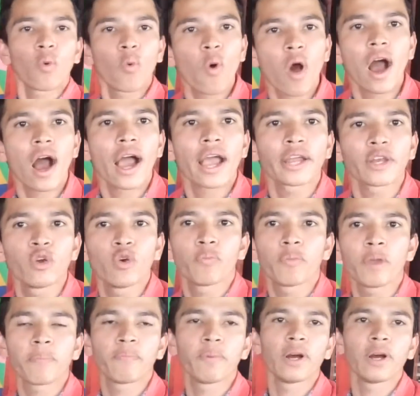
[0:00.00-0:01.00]
Why do
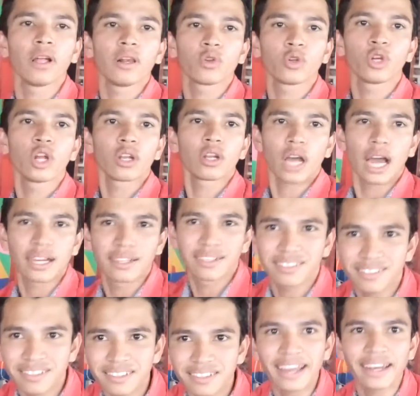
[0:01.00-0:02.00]
people not
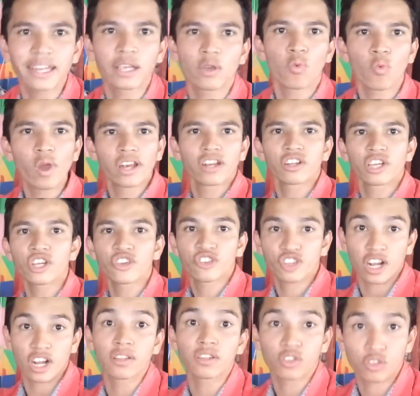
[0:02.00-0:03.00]
understanding when each
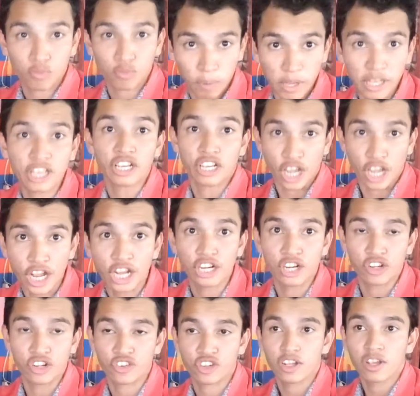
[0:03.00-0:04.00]
other speaking
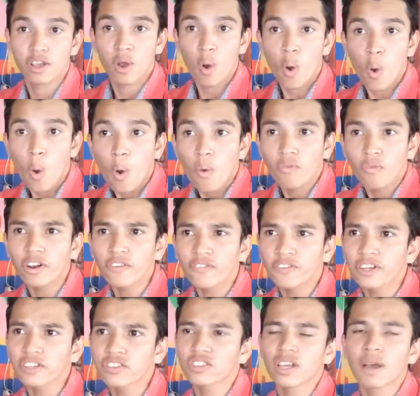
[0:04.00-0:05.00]
English? For the
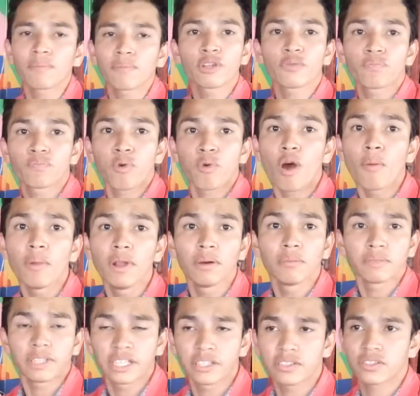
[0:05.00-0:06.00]
first time, this
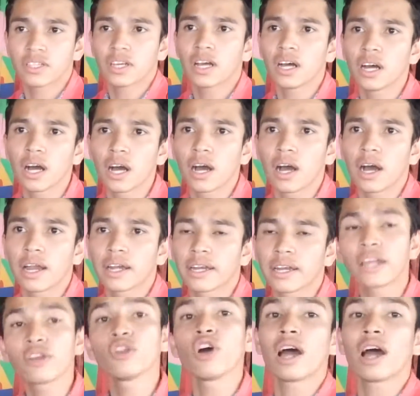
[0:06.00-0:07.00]
problem is
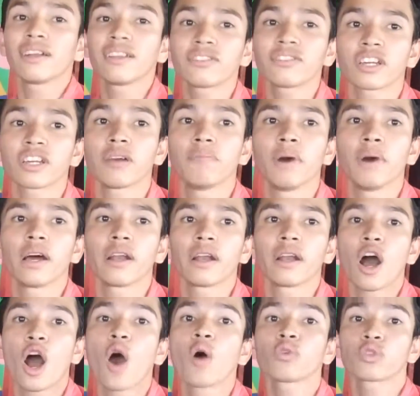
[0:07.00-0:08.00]
they don't understand about
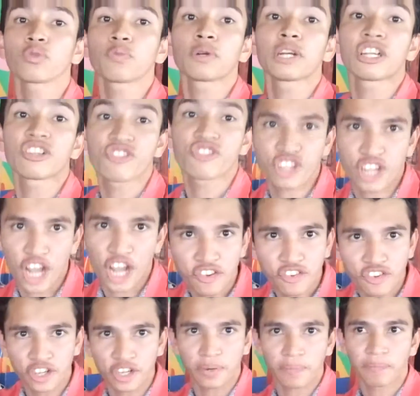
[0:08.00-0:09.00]
how the
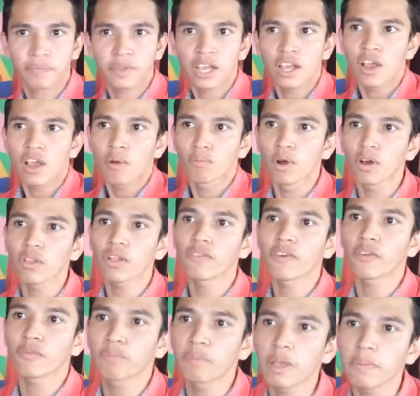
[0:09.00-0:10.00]
pronunciation. A lot
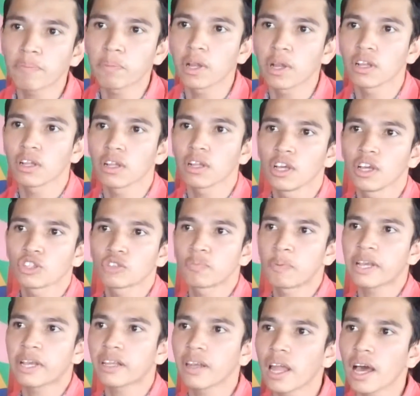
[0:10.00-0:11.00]
of people
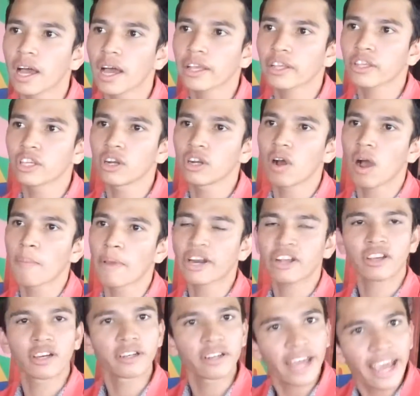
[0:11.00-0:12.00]
speak like
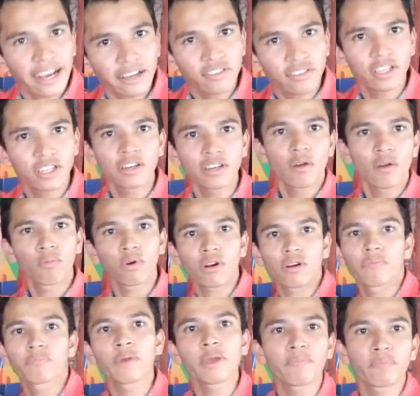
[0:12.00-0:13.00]
American accent, a
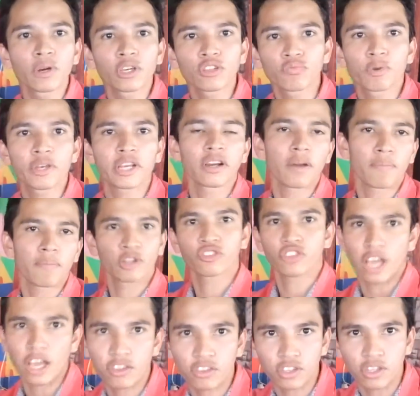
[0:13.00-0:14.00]
lot of people speak
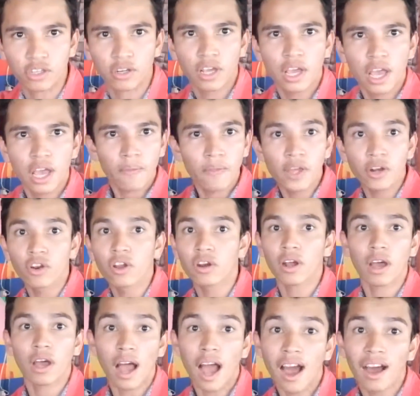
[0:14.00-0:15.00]
British accent. They not
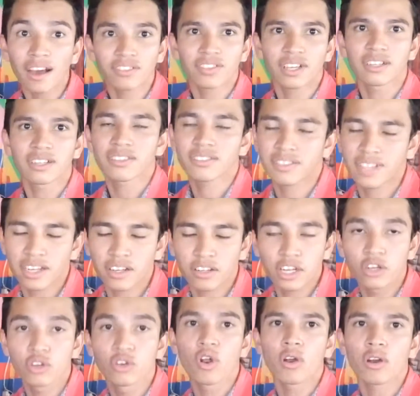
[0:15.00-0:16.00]
understand.
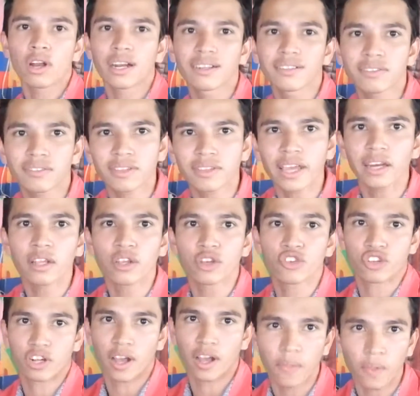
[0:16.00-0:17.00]
They not understanding
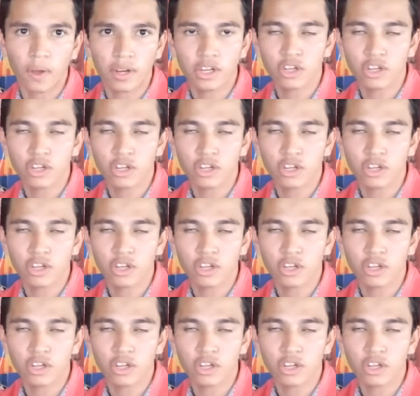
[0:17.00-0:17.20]
each other.